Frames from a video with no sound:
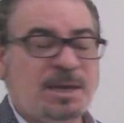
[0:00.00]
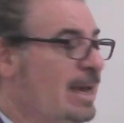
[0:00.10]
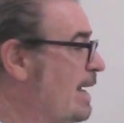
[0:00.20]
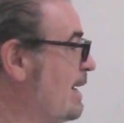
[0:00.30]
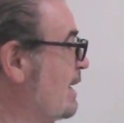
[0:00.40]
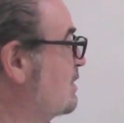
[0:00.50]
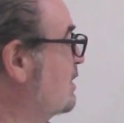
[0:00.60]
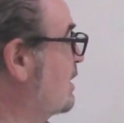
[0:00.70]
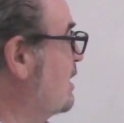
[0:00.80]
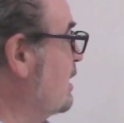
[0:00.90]
And that's
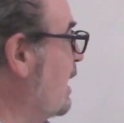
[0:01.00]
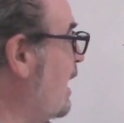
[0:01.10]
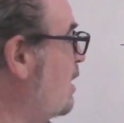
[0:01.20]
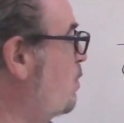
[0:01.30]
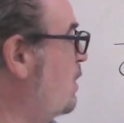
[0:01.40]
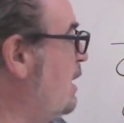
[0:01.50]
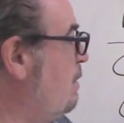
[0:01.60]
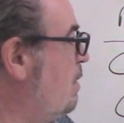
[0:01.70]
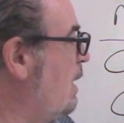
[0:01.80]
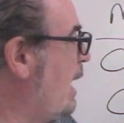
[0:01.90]
the key. How
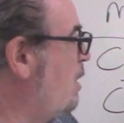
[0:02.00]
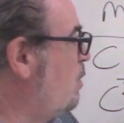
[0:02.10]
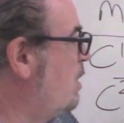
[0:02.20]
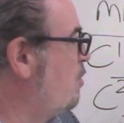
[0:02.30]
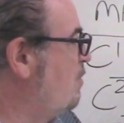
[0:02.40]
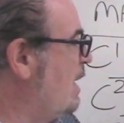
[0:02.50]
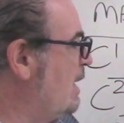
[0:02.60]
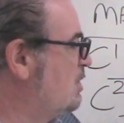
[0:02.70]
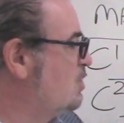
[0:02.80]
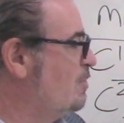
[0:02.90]
do we
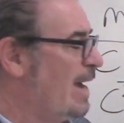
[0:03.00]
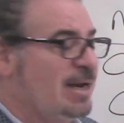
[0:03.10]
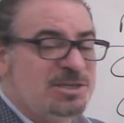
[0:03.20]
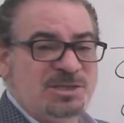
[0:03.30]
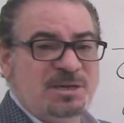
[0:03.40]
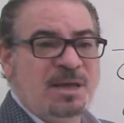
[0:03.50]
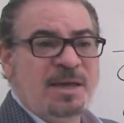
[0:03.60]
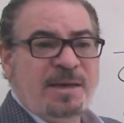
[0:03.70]
create strategy